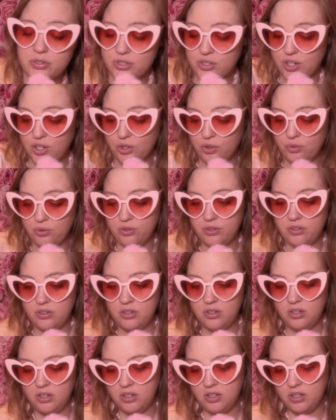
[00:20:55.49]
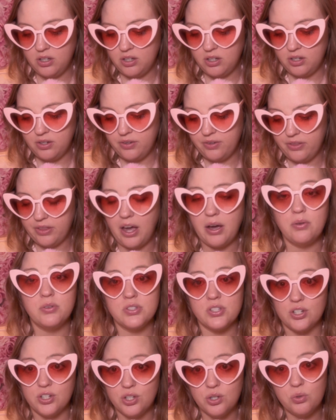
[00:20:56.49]
new. That was
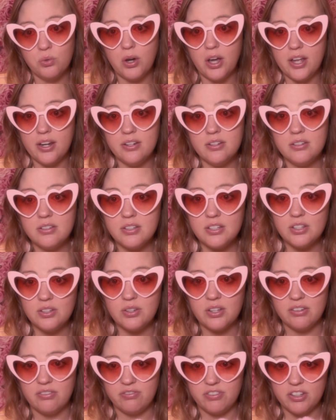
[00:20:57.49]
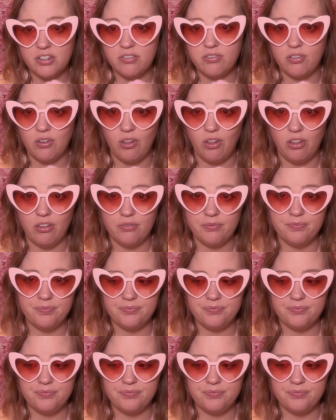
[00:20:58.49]
a new one. You can feel full.